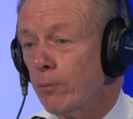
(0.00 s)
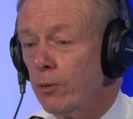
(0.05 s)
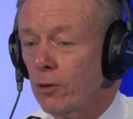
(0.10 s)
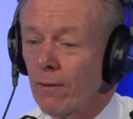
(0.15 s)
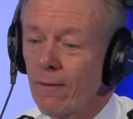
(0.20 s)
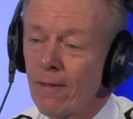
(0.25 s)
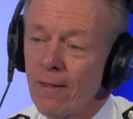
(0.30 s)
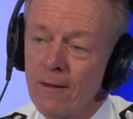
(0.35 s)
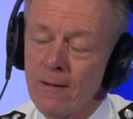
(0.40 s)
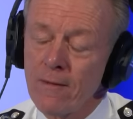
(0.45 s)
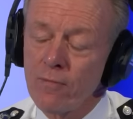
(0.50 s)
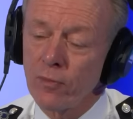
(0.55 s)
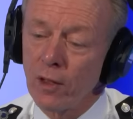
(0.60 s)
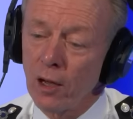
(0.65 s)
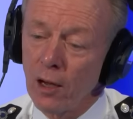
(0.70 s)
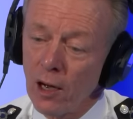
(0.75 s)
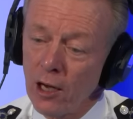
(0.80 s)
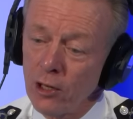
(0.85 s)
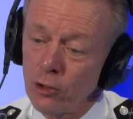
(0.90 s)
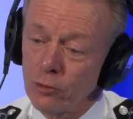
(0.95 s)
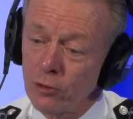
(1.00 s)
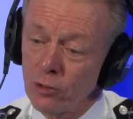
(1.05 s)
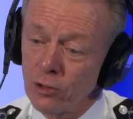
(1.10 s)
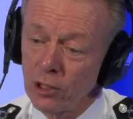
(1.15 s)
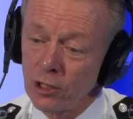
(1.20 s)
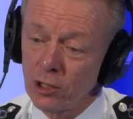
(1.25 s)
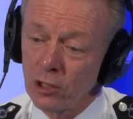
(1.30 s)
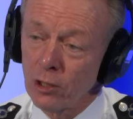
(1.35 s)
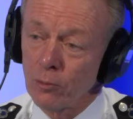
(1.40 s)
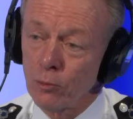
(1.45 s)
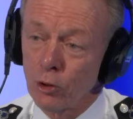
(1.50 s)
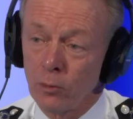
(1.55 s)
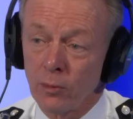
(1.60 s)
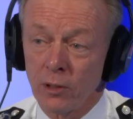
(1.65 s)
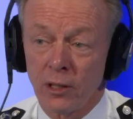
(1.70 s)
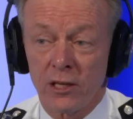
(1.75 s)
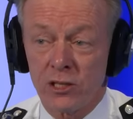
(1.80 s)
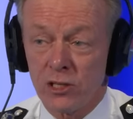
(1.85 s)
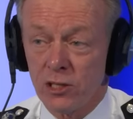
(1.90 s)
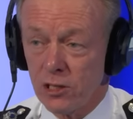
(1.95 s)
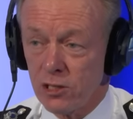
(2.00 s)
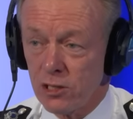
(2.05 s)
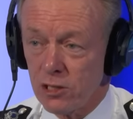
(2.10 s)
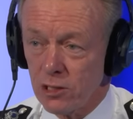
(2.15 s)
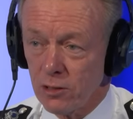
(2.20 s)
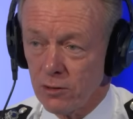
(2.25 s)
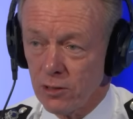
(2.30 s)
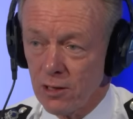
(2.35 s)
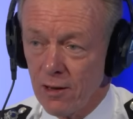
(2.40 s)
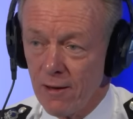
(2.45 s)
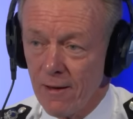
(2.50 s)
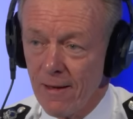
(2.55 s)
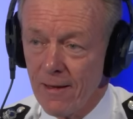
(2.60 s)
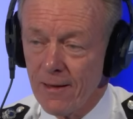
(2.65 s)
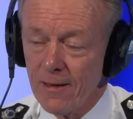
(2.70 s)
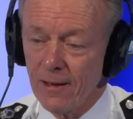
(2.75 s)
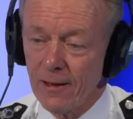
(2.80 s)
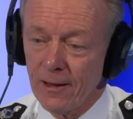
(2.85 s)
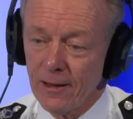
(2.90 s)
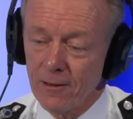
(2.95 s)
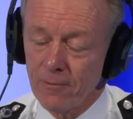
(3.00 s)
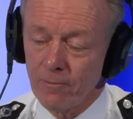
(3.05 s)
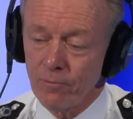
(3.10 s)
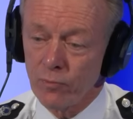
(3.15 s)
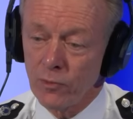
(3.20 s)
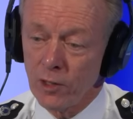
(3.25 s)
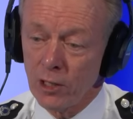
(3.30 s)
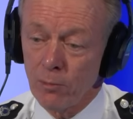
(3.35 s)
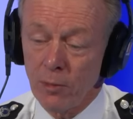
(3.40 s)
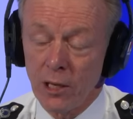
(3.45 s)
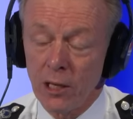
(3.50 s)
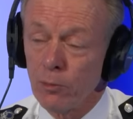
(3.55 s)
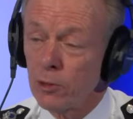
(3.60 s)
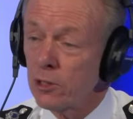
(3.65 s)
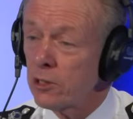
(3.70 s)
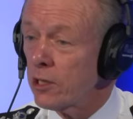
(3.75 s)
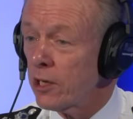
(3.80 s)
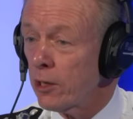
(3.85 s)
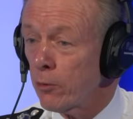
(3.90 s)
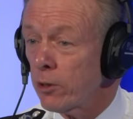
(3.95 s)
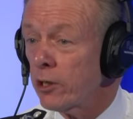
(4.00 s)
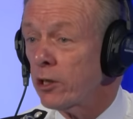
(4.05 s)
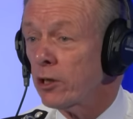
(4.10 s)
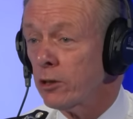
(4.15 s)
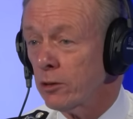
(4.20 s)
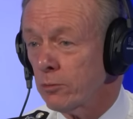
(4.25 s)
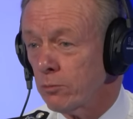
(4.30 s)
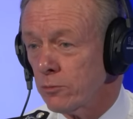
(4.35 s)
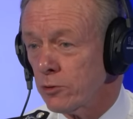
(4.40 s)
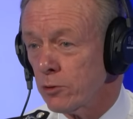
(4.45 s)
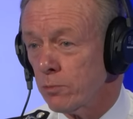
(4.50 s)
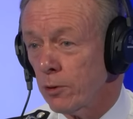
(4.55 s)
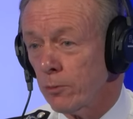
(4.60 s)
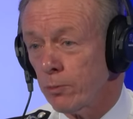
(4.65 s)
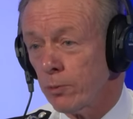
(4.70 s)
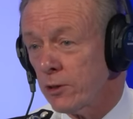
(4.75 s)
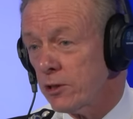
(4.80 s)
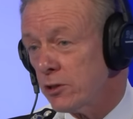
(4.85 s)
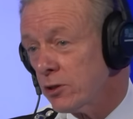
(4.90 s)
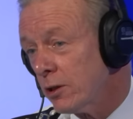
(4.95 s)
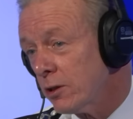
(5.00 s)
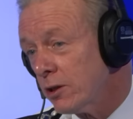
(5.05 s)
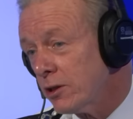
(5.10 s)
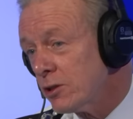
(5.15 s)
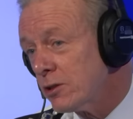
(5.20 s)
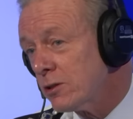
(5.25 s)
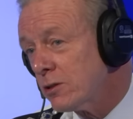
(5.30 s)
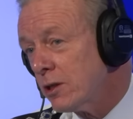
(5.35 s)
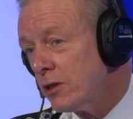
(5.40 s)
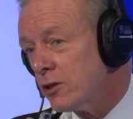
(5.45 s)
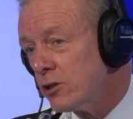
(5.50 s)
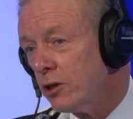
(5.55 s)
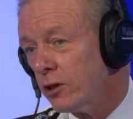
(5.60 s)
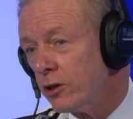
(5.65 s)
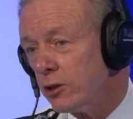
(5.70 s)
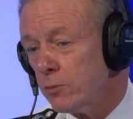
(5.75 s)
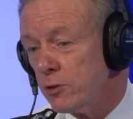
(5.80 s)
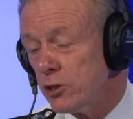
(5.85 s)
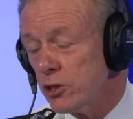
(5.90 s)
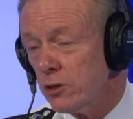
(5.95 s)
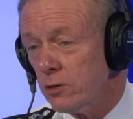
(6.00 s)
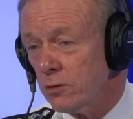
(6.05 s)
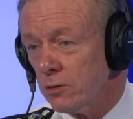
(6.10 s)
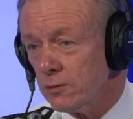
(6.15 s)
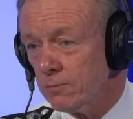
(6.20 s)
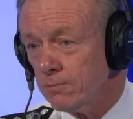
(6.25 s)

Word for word: Westfield or whatever. I don't think at the moment that's necessary. Um, there may be a day when it comes, but please God, it's it's not going to be soon.